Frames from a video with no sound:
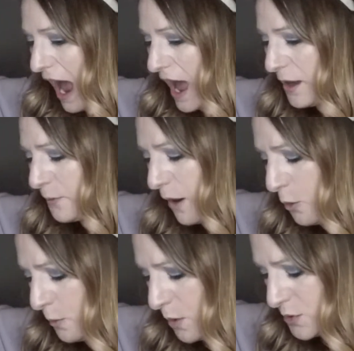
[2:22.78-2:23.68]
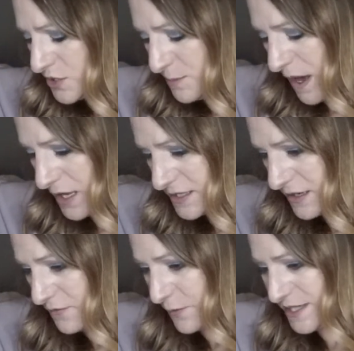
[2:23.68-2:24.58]
I'm almost
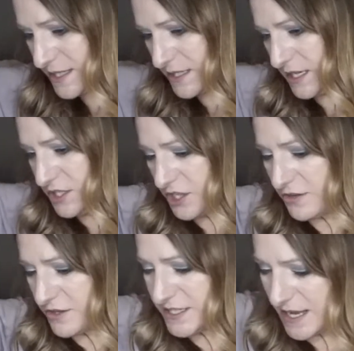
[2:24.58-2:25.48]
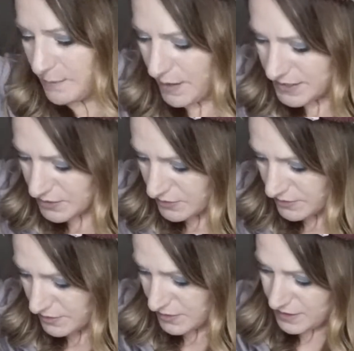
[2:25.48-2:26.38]
positive we sent each other the same puzzle.
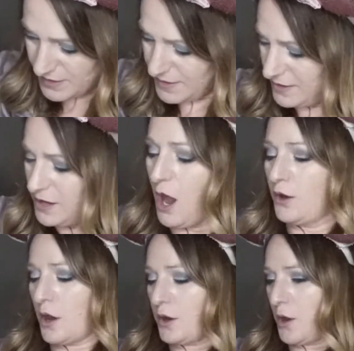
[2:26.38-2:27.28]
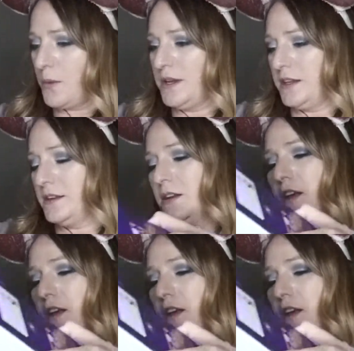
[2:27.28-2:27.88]
No, we didn't.